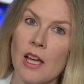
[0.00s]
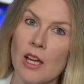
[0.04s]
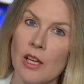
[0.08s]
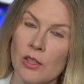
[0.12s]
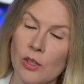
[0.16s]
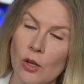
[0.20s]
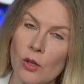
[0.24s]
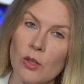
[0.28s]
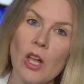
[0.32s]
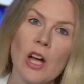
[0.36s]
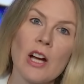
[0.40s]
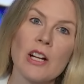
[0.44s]

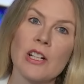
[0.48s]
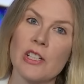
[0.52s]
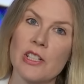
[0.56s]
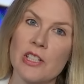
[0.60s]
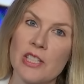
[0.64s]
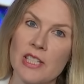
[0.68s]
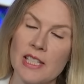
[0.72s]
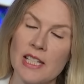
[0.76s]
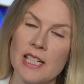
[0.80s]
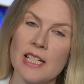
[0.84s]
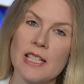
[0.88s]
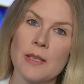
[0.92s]
no longer
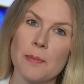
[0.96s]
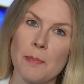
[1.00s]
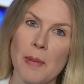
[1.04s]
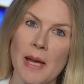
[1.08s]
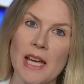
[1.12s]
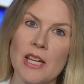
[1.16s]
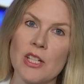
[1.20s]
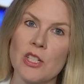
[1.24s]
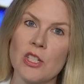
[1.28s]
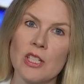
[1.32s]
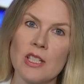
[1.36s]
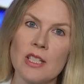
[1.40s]
sees
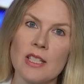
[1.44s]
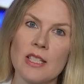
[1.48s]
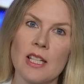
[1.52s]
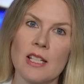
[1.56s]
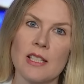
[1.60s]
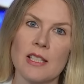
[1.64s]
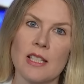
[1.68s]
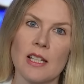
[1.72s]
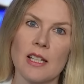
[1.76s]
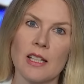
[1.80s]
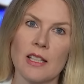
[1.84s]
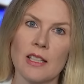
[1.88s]
patients
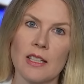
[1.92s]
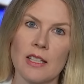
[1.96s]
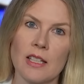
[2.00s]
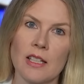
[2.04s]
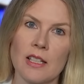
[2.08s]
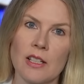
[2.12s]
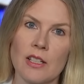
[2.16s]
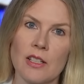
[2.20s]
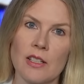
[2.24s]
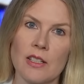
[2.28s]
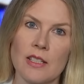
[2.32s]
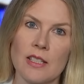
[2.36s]
as a
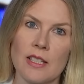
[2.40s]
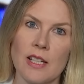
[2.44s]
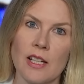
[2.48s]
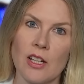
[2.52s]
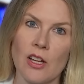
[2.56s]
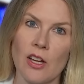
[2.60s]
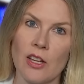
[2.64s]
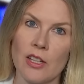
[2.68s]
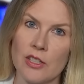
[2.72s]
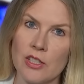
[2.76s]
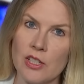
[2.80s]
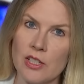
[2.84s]
clinical
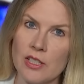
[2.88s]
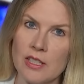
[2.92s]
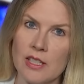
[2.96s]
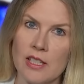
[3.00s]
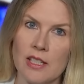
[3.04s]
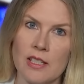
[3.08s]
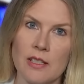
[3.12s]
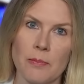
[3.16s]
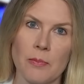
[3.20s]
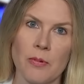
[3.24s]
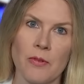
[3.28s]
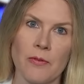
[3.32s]
psychologist.
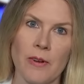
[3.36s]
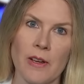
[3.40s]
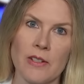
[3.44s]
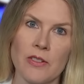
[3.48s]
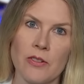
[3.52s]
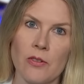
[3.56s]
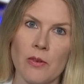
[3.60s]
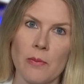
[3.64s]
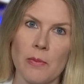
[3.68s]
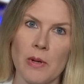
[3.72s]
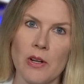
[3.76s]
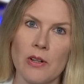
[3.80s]
He is
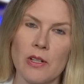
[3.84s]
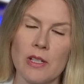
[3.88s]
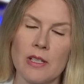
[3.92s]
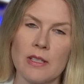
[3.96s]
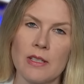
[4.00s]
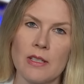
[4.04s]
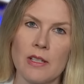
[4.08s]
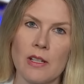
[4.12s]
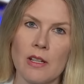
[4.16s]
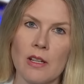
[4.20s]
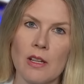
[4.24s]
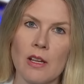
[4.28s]
professor
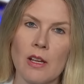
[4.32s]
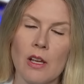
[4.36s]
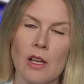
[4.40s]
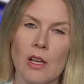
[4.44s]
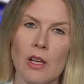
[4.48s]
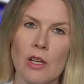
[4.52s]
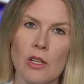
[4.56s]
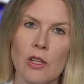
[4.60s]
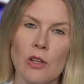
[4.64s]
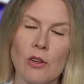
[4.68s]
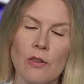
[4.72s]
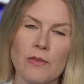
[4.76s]
emeritus at
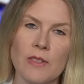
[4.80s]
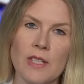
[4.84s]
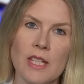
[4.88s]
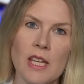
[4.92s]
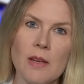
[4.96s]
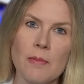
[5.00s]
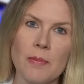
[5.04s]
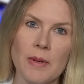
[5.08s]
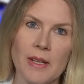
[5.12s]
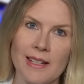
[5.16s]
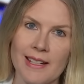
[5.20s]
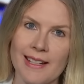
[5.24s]
U of
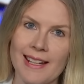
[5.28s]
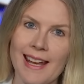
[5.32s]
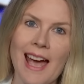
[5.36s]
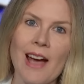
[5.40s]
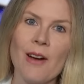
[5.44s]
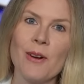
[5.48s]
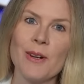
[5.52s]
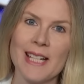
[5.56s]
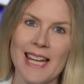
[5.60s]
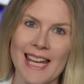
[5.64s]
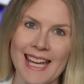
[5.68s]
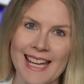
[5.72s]
T, but
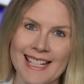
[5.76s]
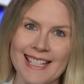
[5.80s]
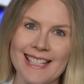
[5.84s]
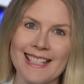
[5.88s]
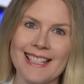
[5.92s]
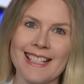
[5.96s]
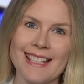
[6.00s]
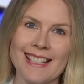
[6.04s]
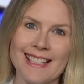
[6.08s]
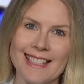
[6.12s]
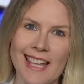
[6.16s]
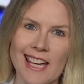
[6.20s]

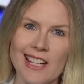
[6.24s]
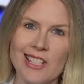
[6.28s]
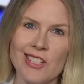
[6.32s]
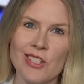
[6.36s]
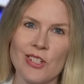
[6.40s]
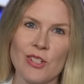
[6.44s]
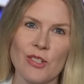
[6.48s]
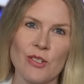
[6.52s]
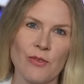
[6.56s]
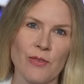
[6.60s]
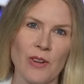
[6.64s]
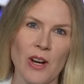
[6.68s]
nowadays his
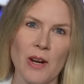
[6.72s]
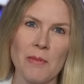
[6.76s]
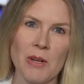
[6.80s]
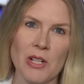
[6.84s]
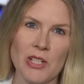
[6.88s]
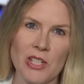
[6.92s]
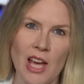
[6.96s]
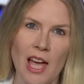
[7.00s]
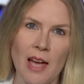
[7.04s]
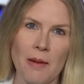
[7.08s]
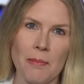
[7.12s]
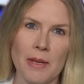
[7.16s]
lectures very
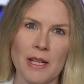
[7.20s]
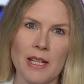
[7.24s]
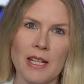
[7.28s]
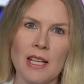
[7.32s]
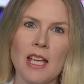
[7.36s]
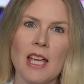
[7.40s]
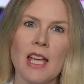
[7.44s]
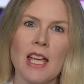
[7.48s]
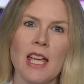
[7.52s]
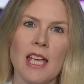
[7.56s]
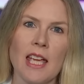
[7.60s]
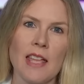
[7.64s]
much happen
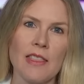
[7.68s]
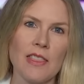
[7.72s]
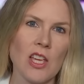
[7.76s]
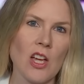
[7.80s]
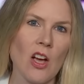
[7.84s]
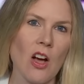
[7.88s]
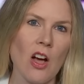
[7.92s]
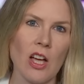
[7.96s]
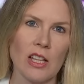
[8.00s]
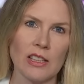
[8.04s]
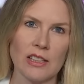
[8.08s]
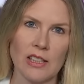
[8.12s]
in
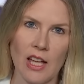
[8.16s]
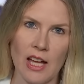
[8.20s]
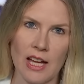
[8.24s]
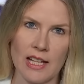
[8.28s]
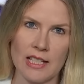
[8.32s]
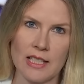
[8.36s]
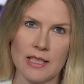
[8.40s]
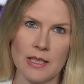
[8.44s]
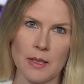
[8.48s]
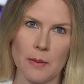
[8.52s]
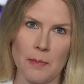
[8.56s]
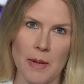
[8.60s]
the
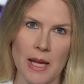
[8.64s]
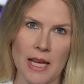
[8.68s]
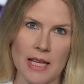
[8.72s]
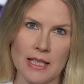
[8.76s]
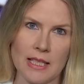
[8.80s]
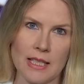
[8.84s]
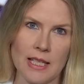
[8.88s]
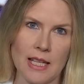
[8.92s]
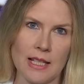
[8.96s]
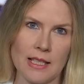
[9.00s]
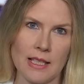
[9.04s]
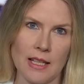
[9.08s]
online
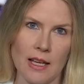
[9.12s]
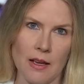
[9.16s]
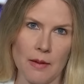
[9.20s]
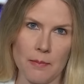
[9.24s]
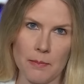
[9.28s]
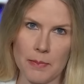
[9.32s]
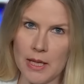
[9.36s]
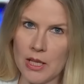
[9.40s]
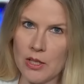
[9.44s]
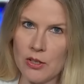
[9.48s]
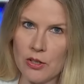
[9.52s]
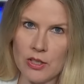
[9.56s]
space. He has a
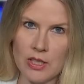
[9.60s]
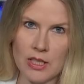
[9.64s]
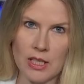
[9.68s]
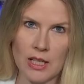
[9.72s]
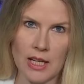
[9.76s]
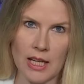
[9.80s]
Peterson